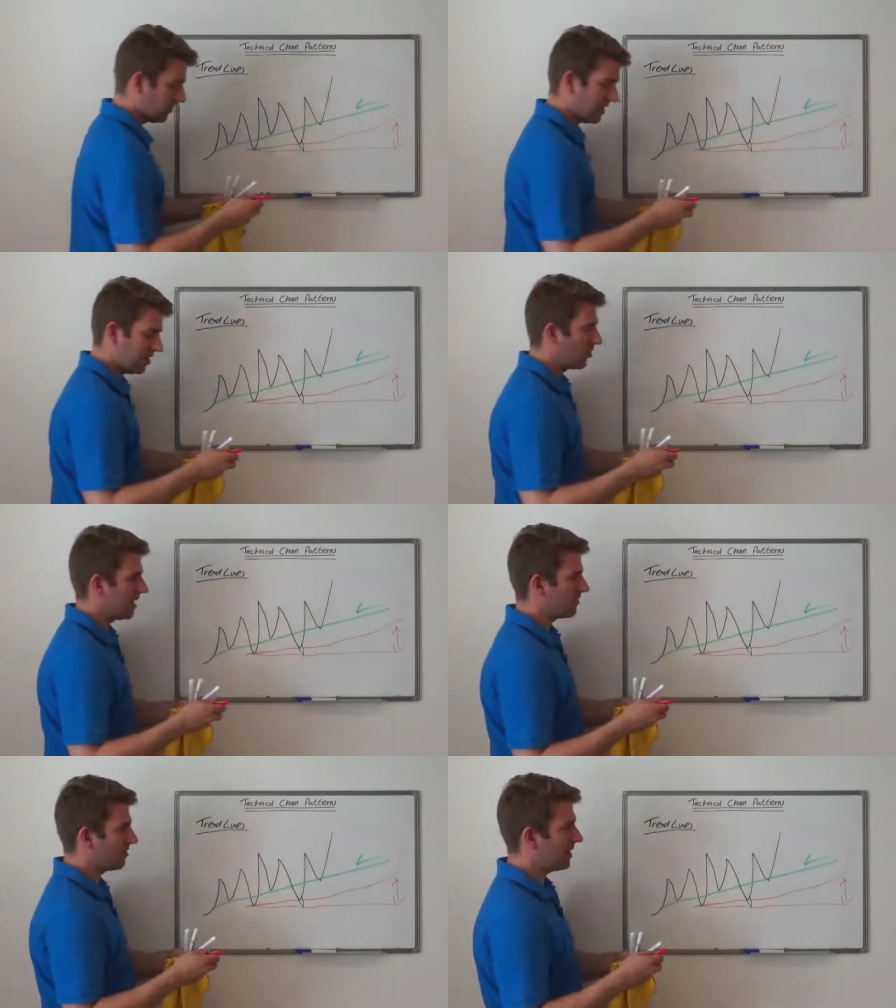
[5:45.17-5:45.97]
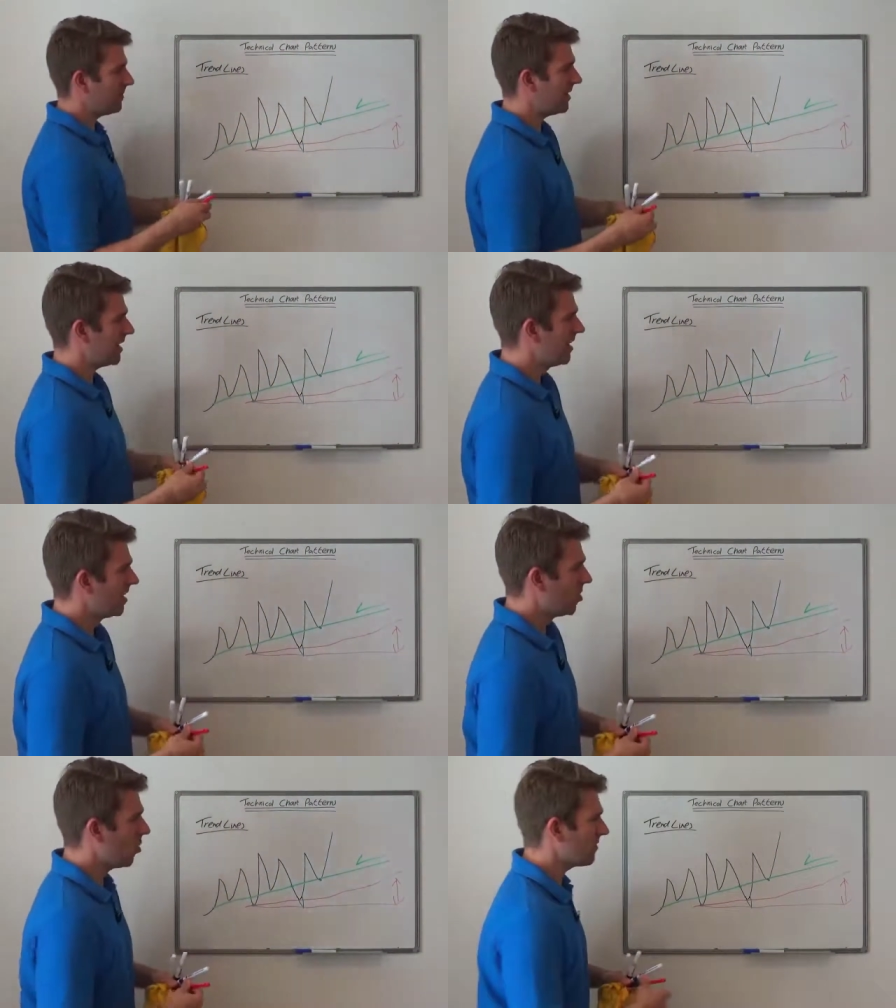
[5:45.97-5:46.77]
the year, whatever it may be,
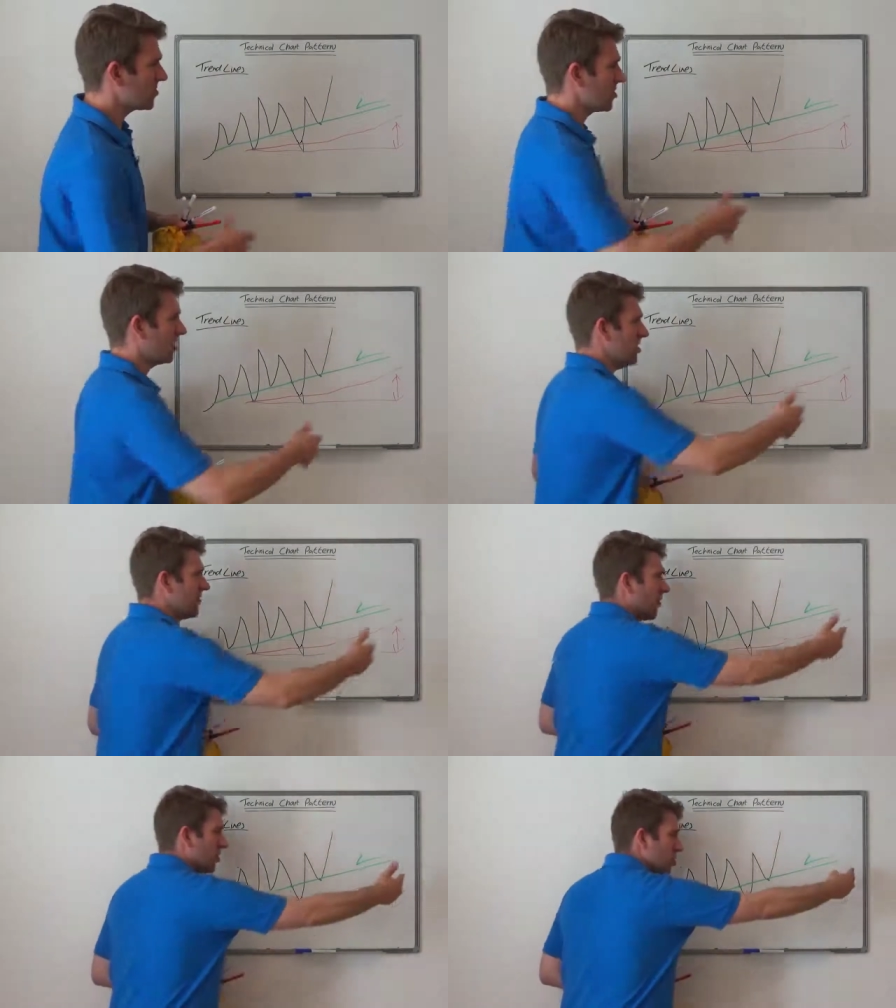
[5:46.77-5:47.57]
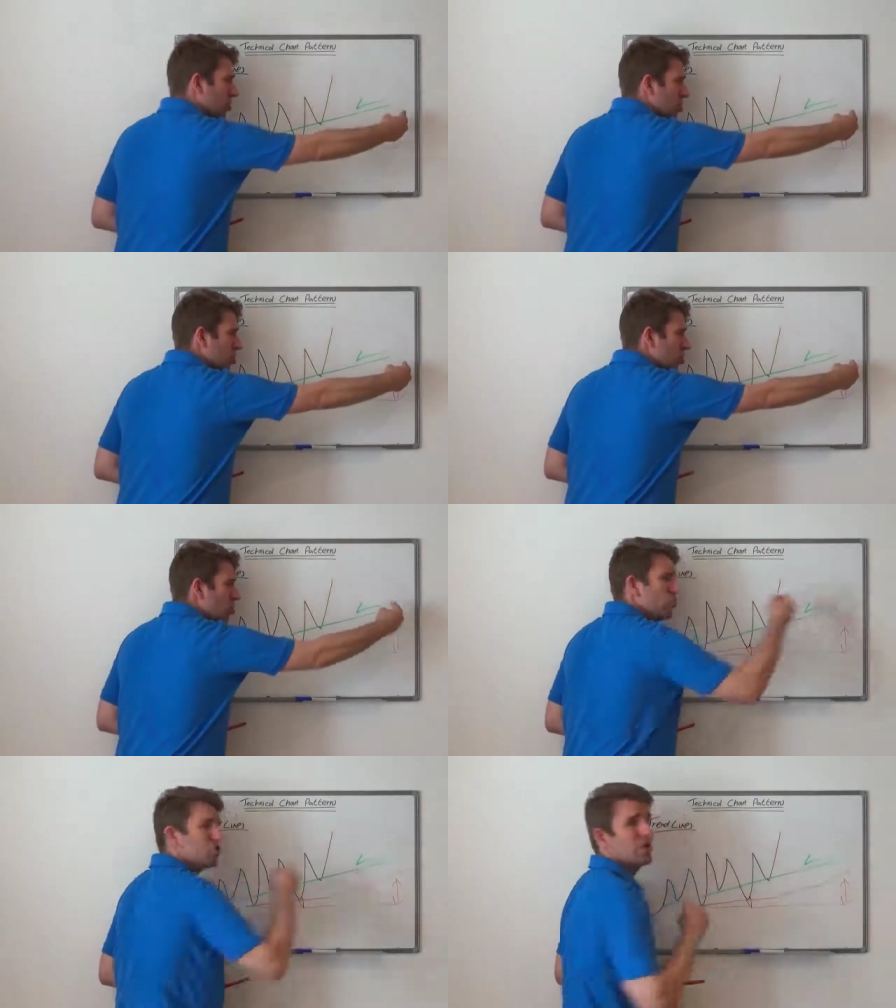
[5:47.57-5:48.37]
all of a sudden you've got a
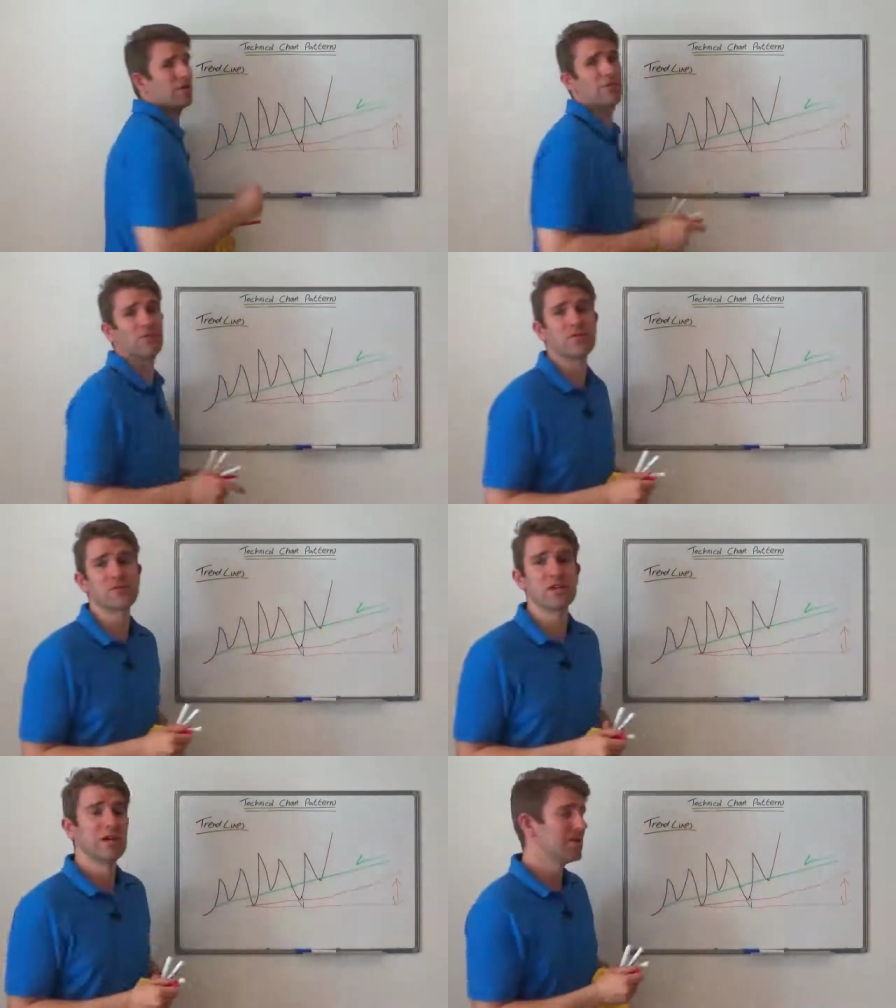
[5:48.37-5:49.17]
huge difference.